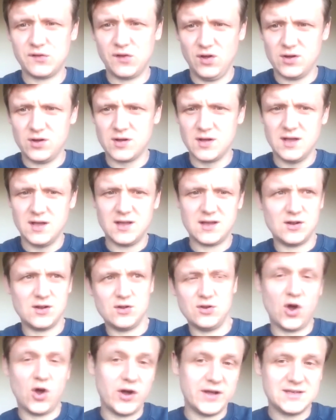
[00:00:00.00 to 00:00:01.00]
So
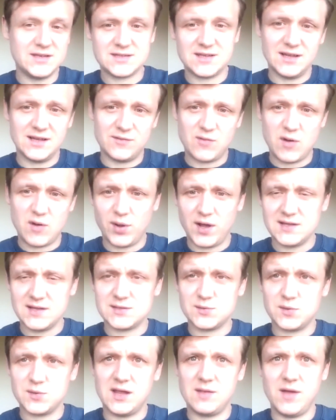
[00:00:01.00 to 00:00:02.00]
not instantly replying
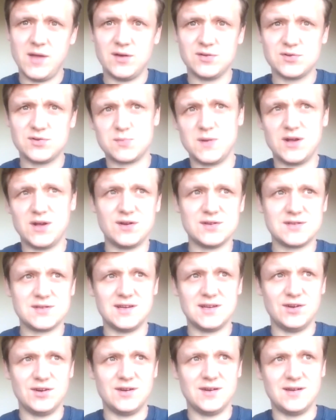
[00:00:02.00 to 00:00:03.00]
to an email just because I
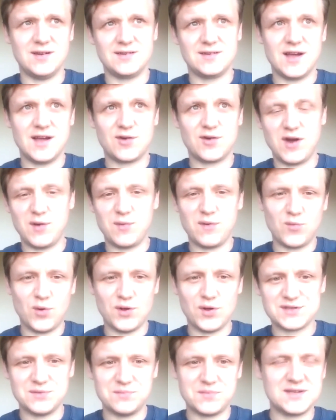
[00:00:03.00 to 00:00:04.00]
don't agree with
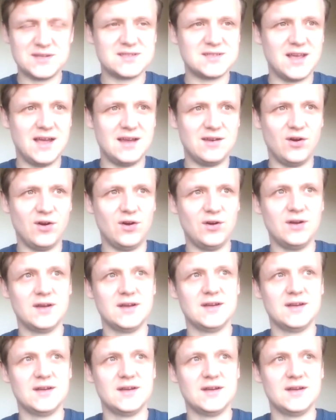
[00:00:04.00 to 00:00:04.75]
what somebody said, or